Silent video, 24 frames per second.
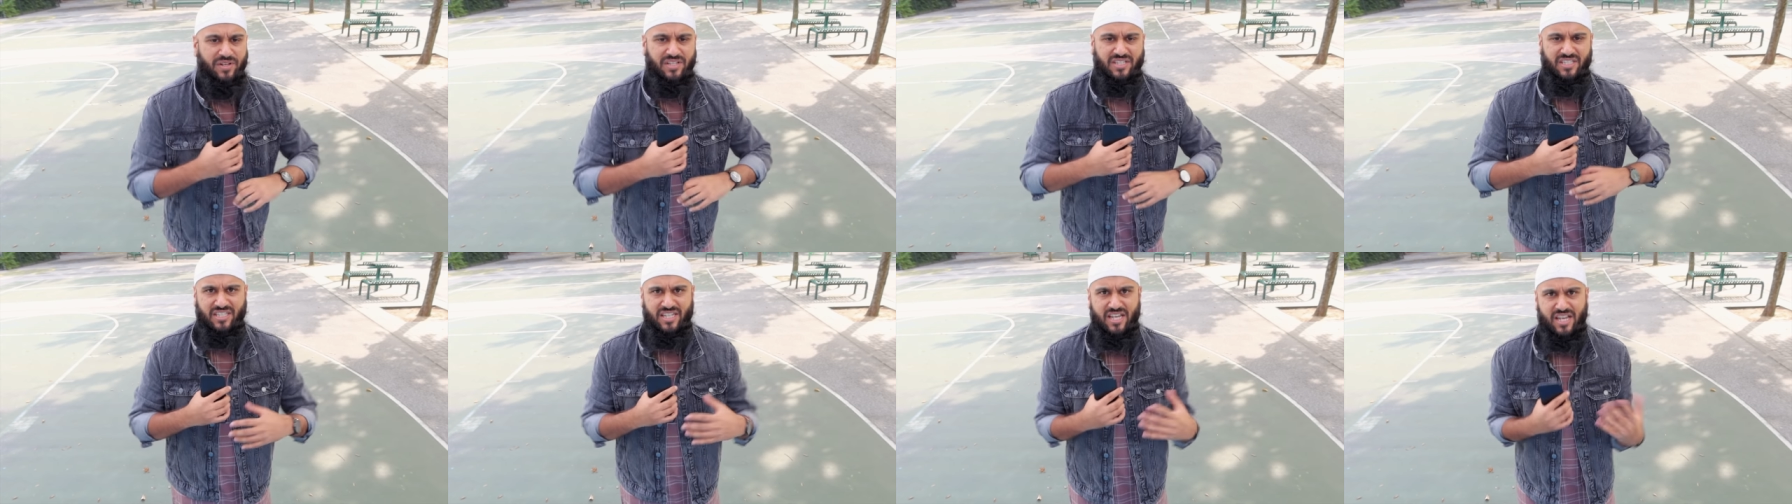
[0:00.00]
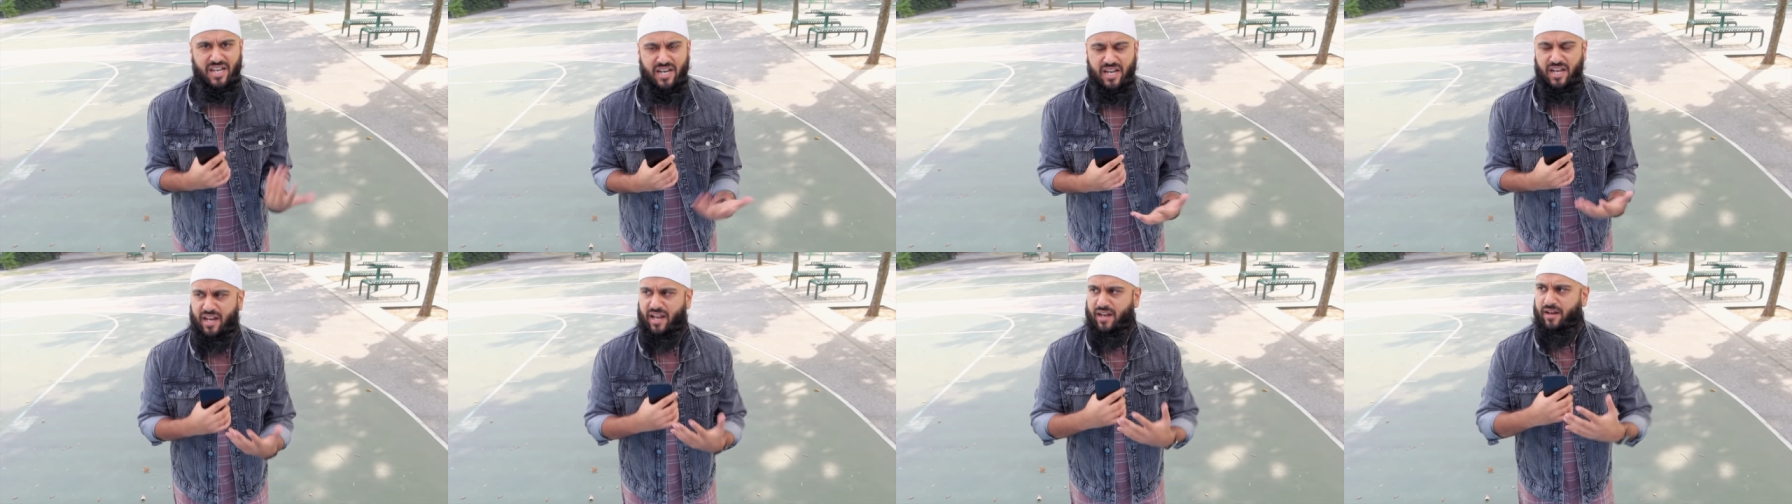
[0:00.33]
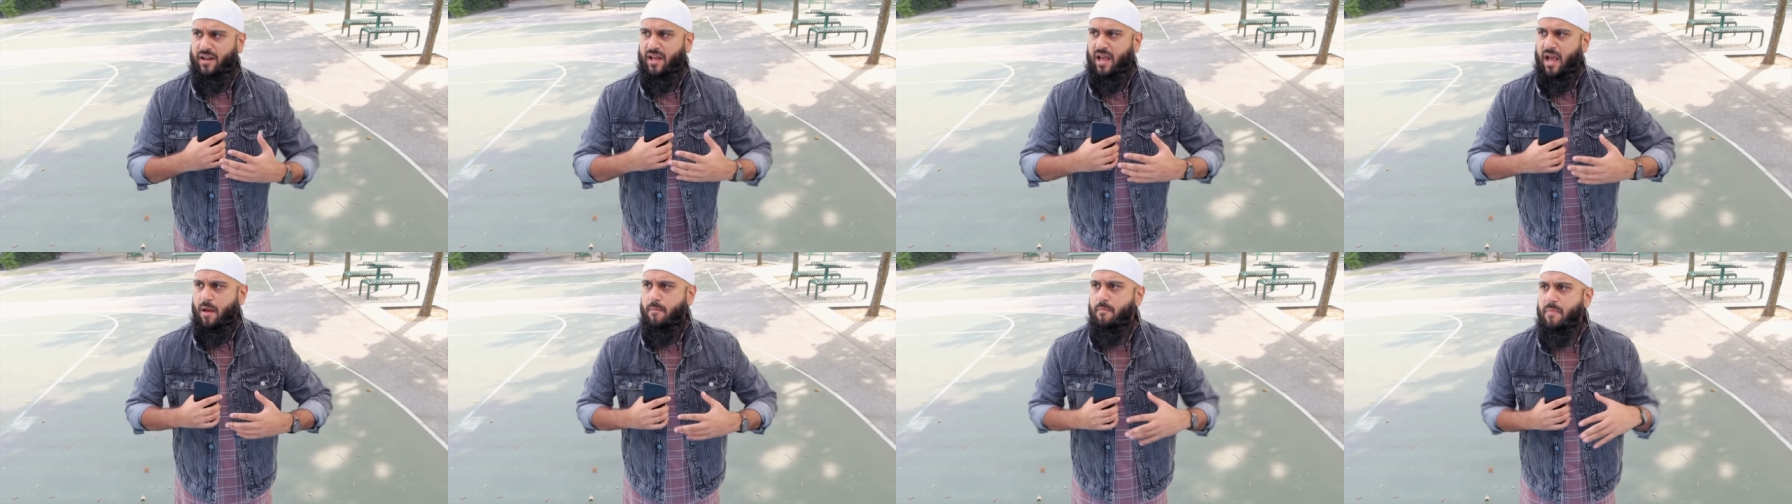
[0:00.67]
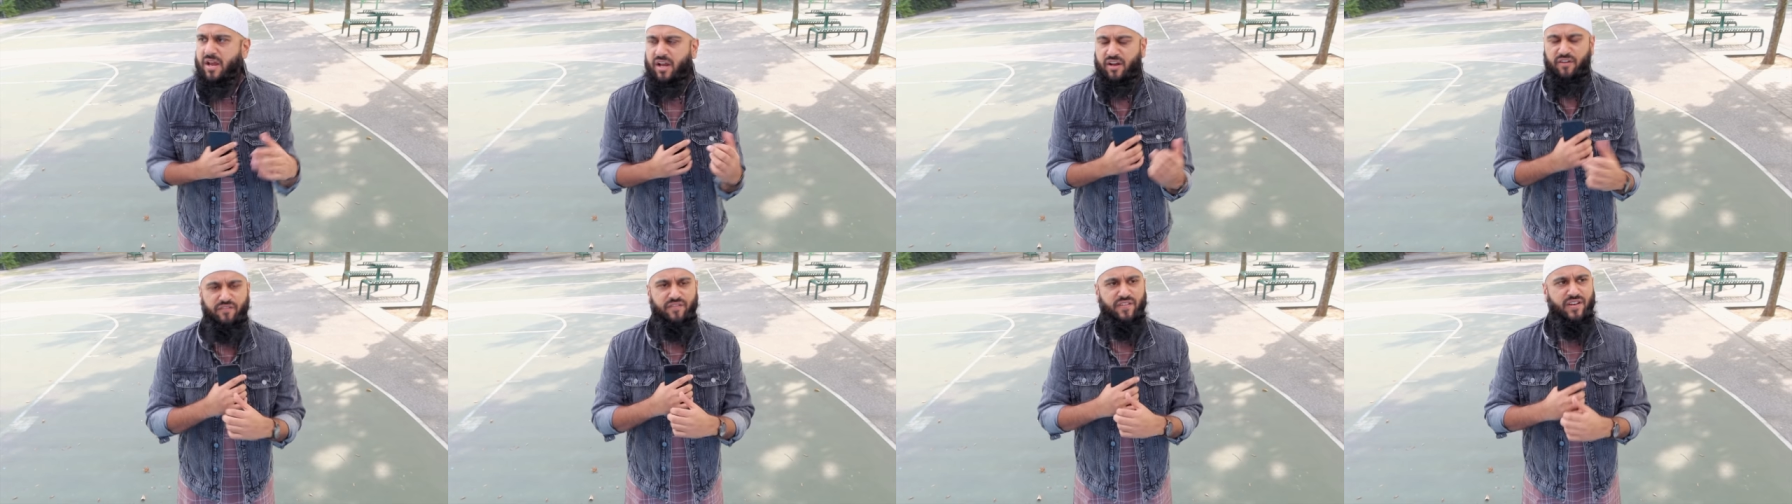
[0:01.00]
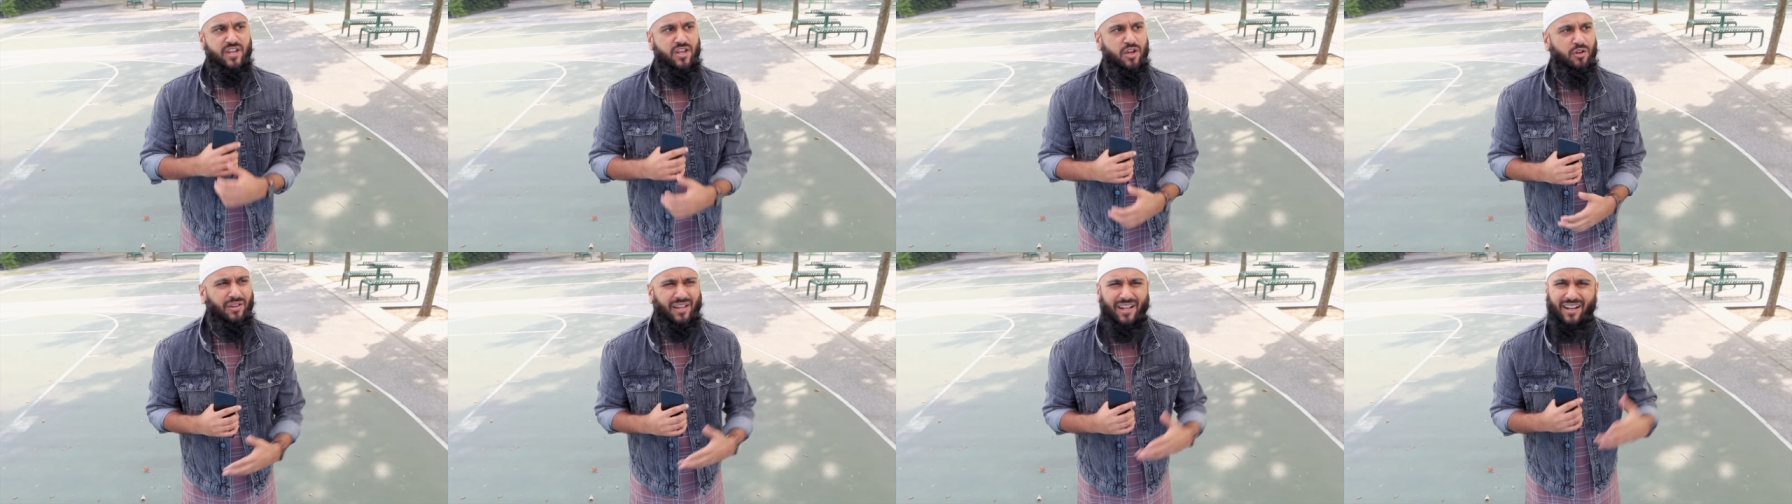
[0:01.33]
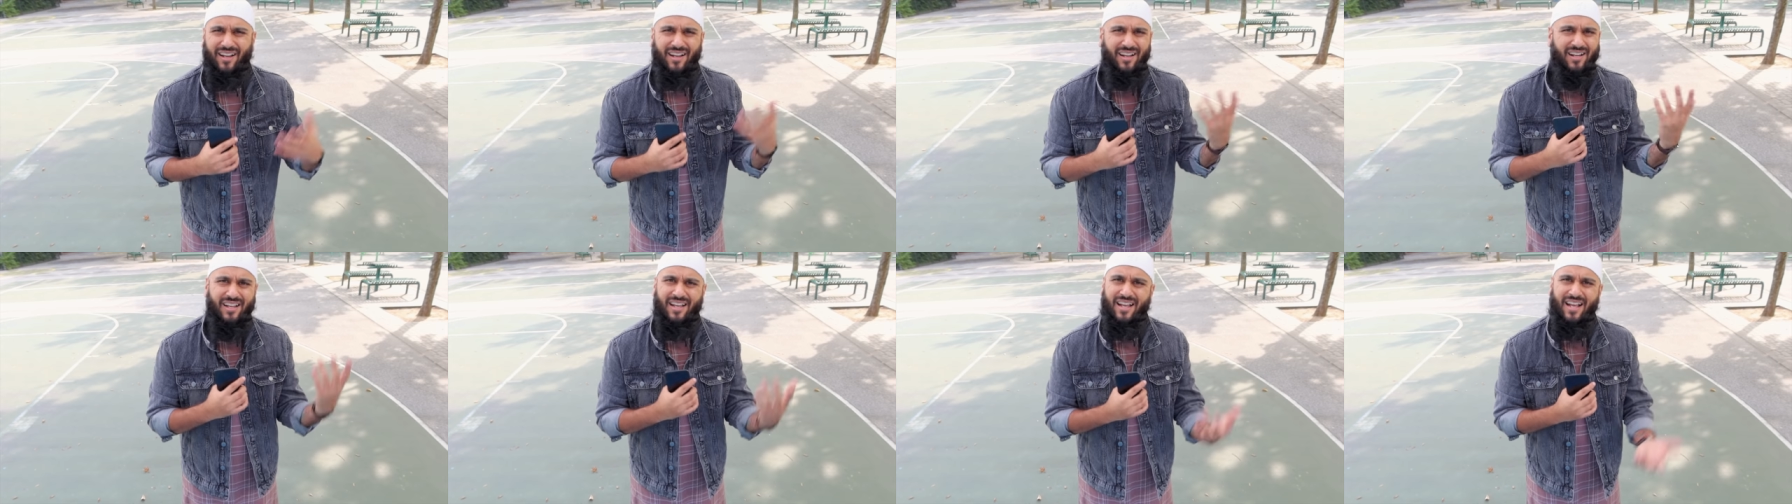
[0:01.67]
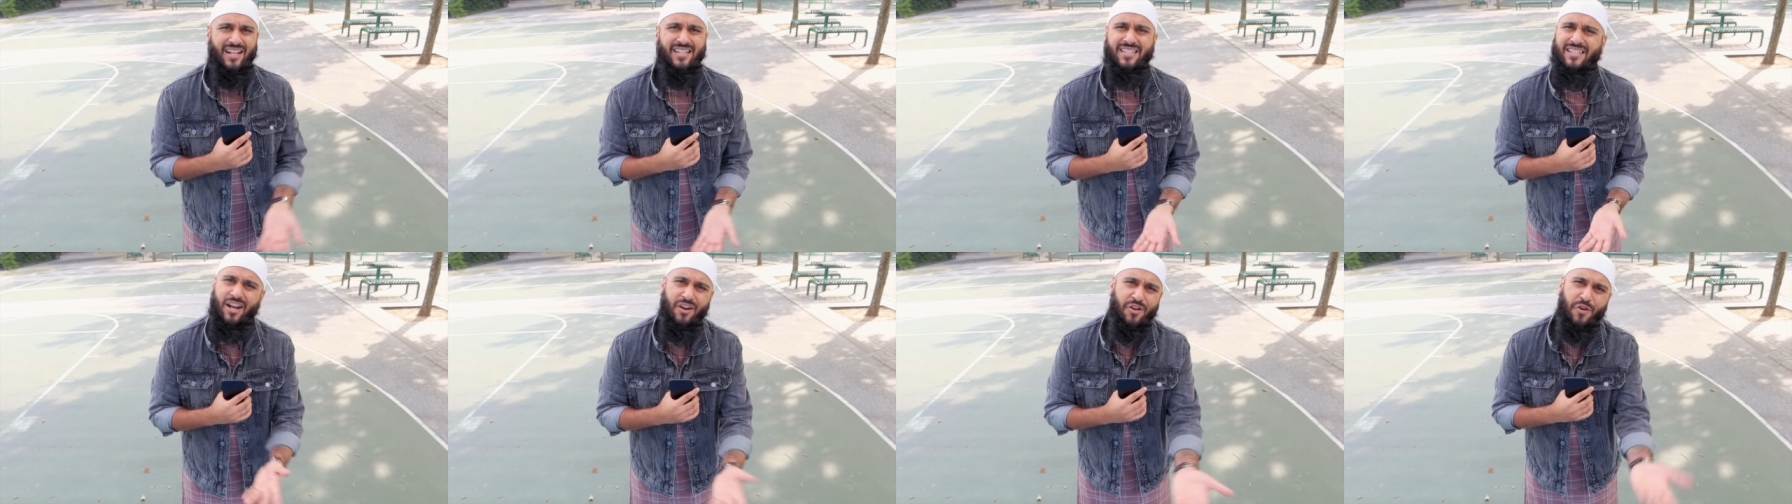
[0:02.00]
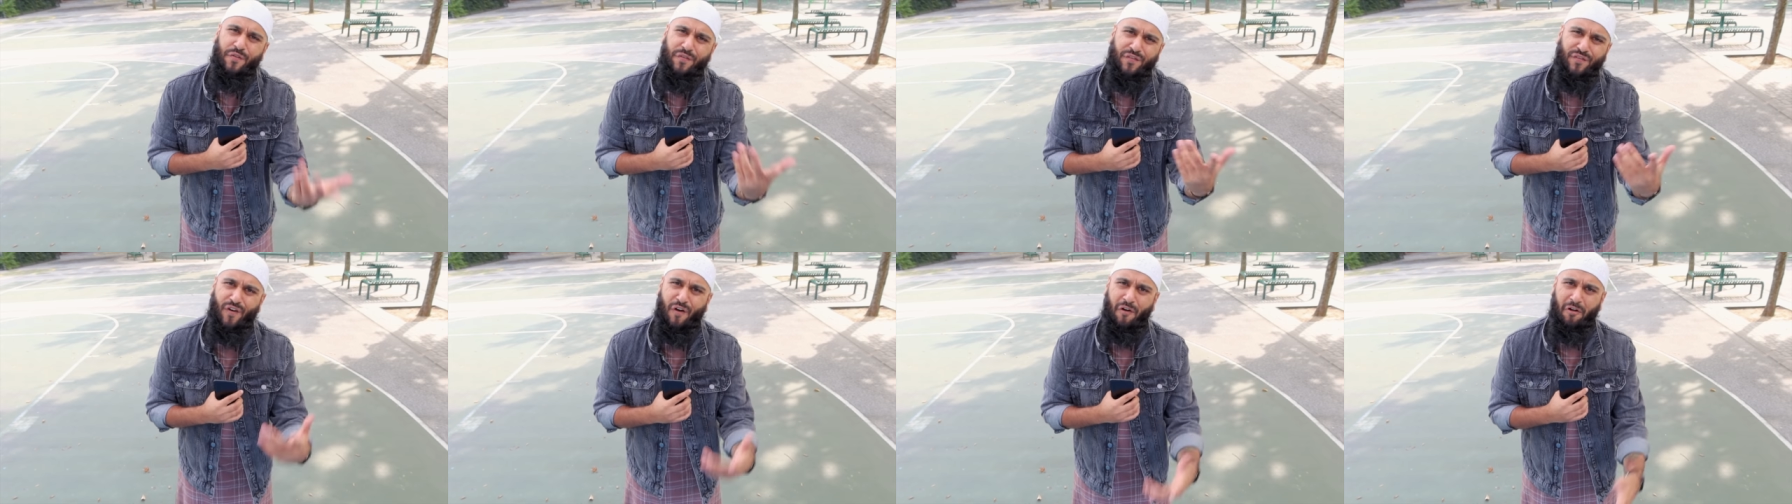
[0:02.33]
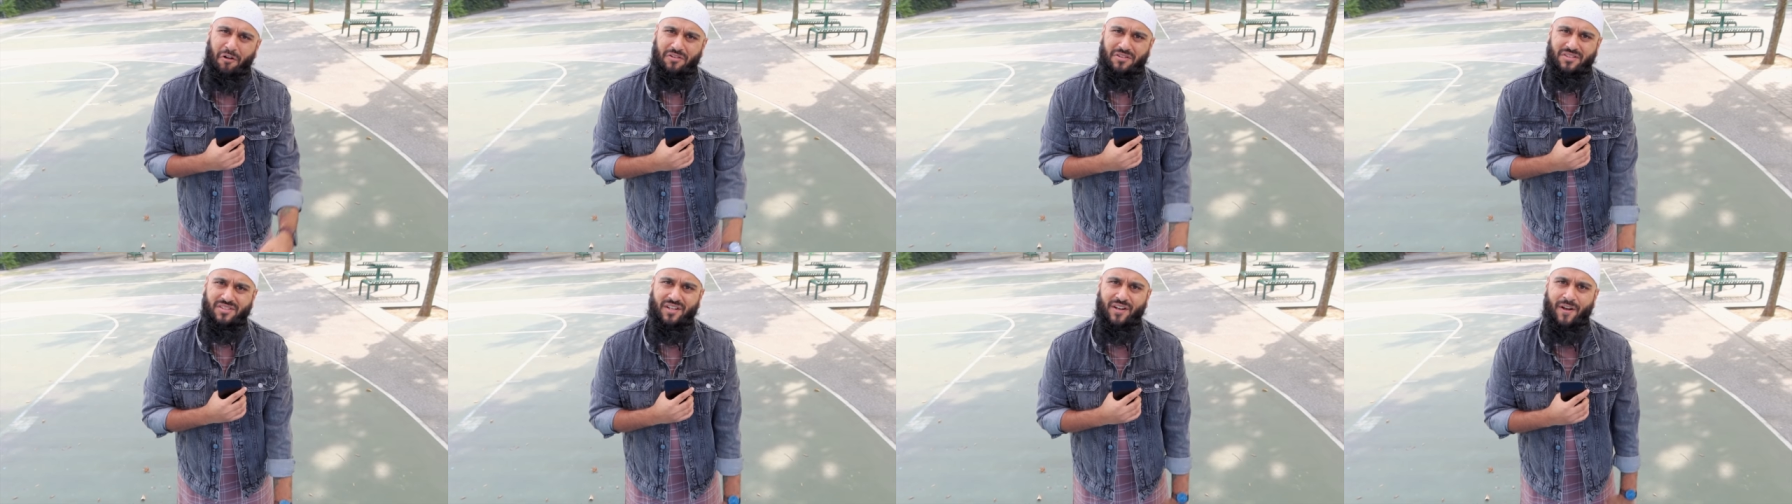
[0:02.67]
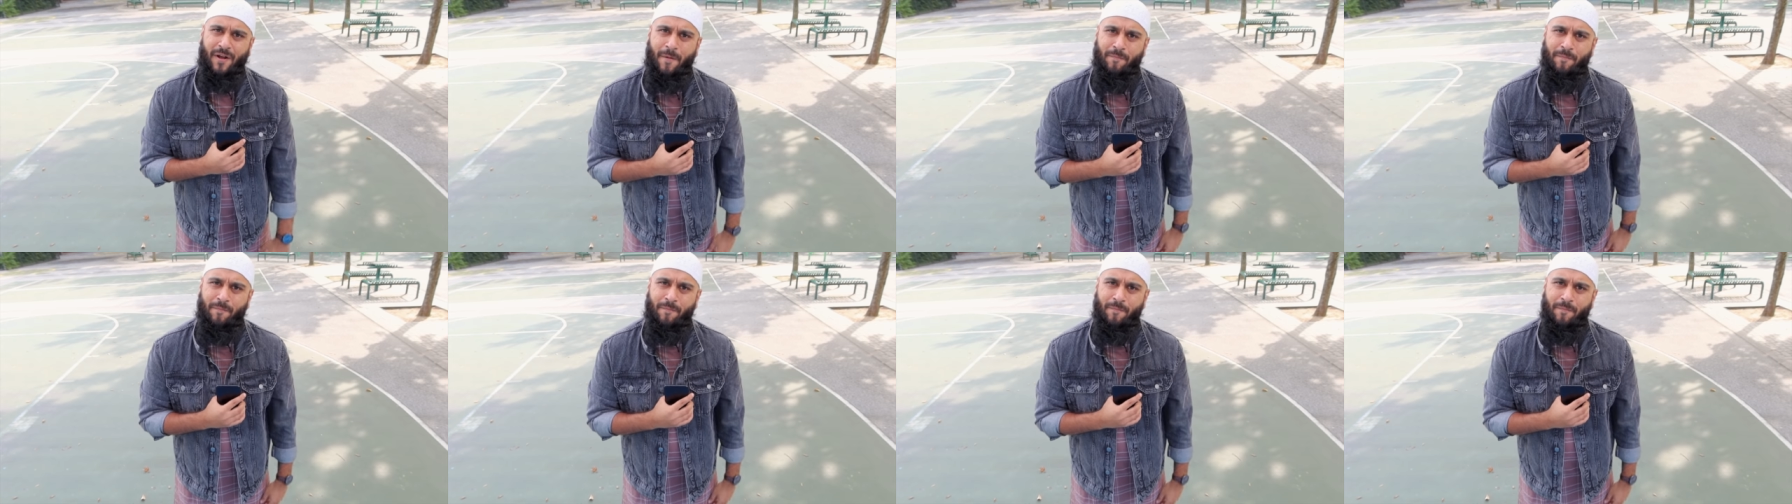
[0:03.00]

seated and make a video. That, it's not your fault.